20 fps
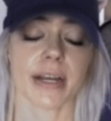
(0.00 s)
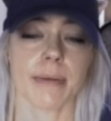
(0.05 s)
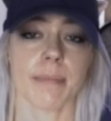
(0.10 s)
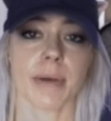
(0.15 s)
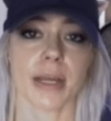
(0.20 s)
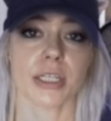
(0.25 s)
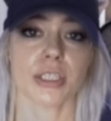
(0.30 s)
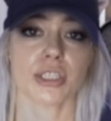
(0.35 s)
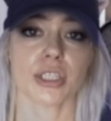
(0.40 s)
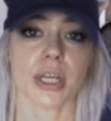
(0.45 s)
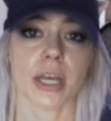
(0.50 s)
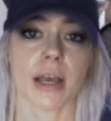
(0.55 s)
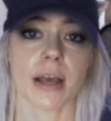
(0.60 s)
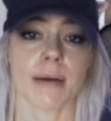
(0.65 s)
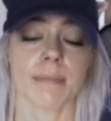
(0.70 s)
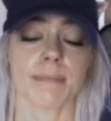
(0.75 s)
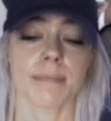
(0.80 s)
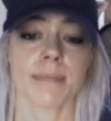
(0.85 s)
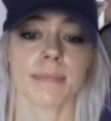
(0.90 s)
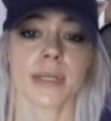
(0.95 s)
much,
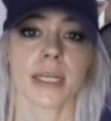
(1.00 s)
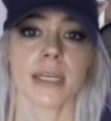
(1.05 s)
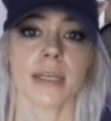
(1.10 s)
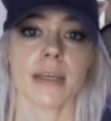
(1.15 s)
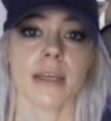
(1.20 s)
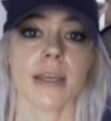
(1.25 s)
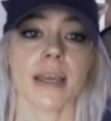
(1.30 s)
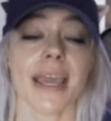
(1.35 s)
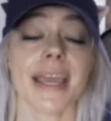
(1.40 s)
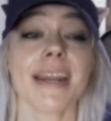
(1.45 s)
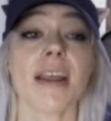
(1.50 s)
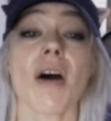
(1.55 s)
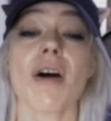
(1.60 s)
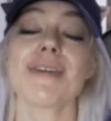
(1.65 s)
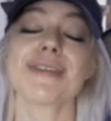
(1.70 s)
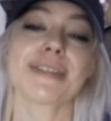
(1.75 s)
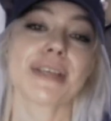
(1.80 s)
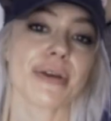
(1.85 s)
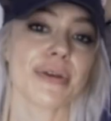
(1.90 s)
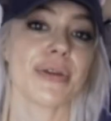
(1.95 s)
and
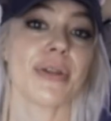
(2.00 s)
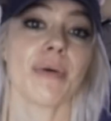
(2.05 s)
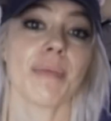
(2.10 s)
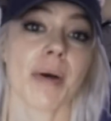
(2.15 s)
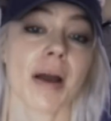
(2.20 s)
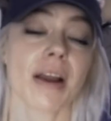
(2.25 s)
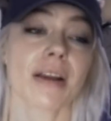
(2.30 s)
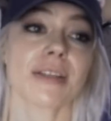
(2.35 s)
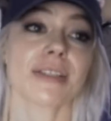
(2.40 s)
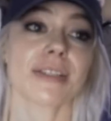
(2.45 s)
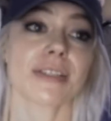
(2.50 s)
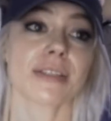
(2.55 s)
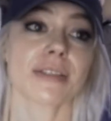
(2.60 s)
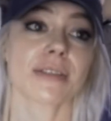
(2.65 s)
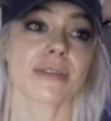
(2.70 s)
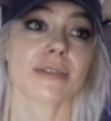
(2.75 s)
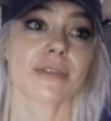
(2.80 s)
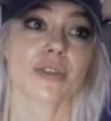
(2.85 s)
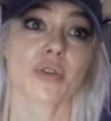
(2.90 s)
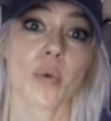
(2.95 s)
also, you know, Mars
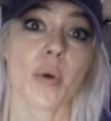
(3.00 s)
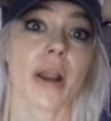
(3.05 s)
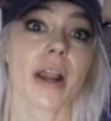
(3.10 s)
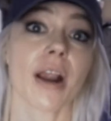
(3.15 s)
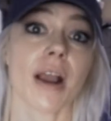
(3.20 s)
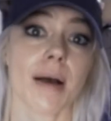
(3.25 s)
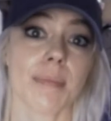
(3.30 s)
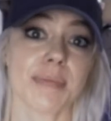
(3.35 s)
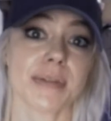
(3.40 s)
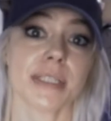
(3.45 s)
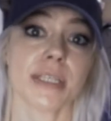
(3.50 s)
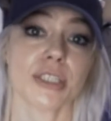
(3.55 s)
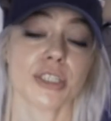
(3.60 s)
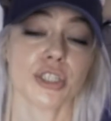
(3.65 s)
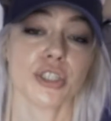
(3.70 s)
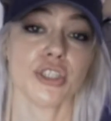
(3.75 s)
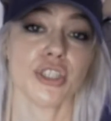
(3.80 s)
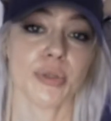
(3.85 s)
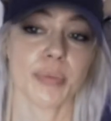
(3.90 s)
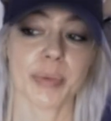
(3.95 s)
square
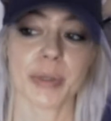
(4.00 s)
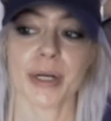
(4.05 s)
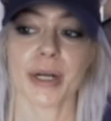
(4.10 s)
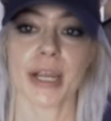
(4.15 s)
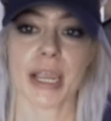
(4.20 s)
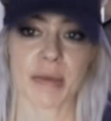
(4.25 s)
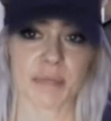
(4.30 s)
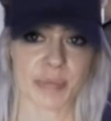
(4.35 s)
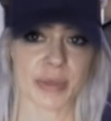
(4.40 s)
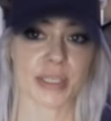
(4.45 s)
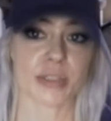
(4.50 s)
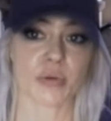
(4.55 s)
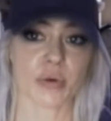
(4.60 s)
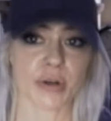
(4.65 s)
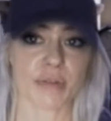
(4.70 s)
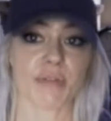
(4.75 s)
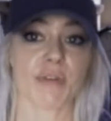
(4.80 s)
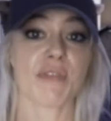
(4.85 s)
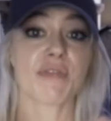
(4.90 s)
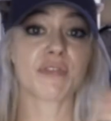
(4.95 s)
opposition Jupiter can be
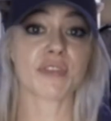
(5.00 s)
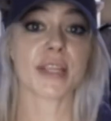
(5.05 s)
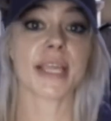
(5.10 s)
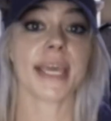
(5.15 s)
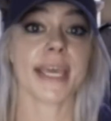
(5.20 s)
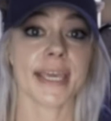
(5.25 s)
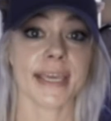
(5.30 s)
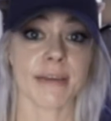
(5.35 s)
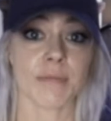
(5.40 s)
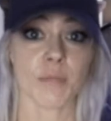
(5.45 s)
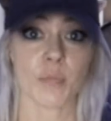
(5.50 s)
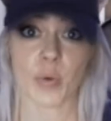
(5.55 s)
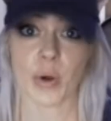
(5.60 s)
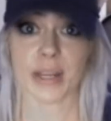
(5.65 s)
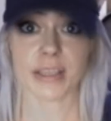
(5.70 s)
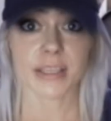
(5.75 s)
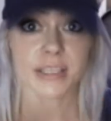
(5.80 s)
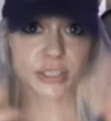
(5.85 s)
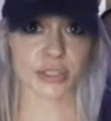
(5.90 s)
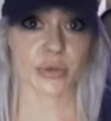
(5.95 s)
sort of a fling
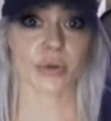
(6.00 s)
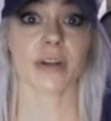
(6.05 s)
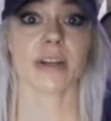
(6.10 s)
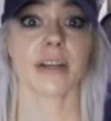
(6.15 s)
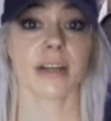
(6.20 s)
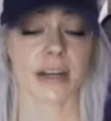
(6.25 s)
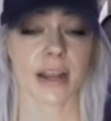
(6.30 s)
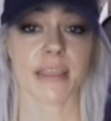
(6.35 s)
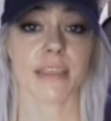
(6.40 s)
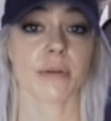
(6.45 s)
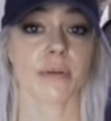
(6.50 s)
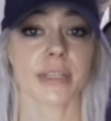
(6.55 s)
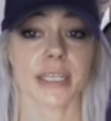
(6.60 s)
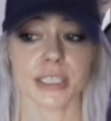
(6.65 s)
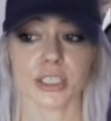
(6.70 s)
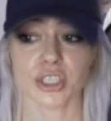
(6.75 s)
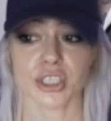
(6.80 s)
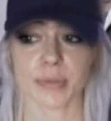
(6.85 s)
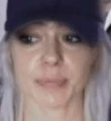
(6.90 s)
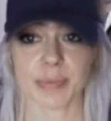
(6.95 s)
where the two are in another
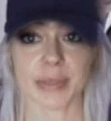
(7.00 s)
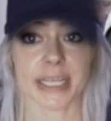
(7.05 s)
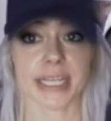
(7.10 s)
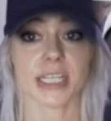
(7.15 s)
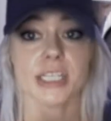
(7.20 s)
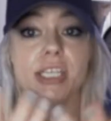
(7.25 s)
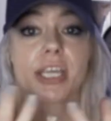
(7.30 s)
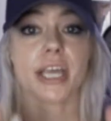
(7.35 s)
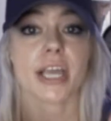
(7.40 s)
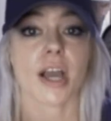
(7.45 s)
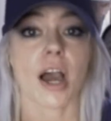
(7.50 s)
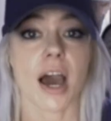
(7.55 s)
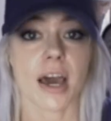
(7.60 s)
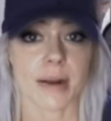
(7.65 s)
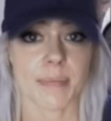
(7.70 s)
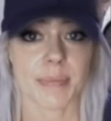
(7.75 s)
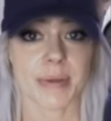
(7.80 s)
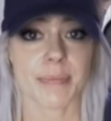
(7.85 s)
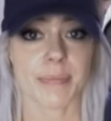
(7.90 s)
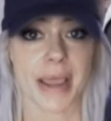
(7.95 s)
relationship, but they just get caught
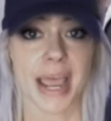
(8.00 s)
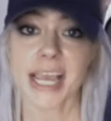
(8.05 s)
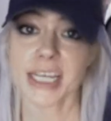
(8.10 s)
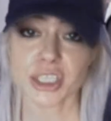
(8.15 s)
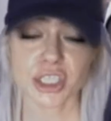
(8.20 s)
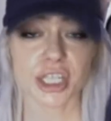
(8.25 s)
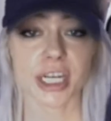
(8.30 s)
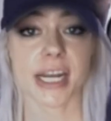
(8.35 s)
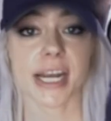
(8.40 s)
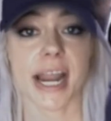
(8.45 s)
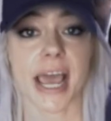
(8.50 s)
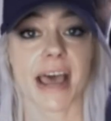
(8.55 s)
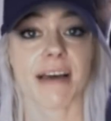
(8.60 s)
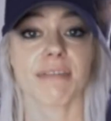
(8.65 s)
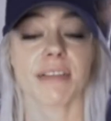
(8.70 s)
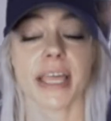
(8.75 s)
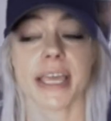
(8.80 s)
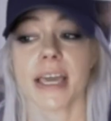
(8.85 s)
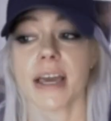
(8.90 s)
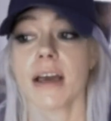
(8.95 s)
up in passion and
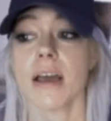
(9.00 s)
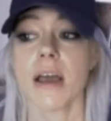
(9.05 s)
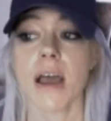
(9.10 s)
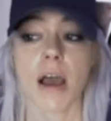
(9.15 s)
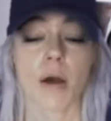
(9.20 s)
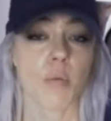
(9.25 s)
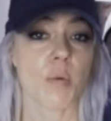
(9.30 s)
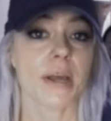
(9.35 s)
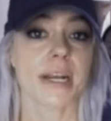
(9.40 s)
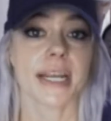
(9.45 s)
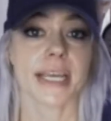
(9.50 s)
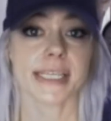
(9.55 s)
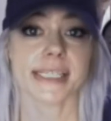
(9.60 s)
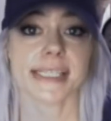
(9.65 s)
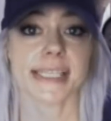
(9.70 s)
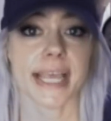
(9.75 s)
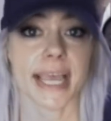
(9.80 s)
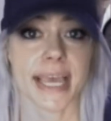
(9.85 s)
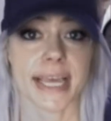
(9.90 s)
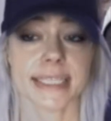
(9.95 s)
have like a one night
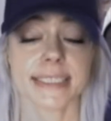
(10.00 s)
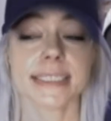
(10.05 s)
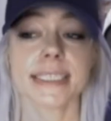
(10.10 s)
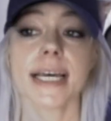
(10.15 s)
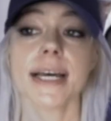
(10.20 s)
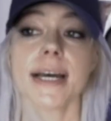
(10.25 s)
stand.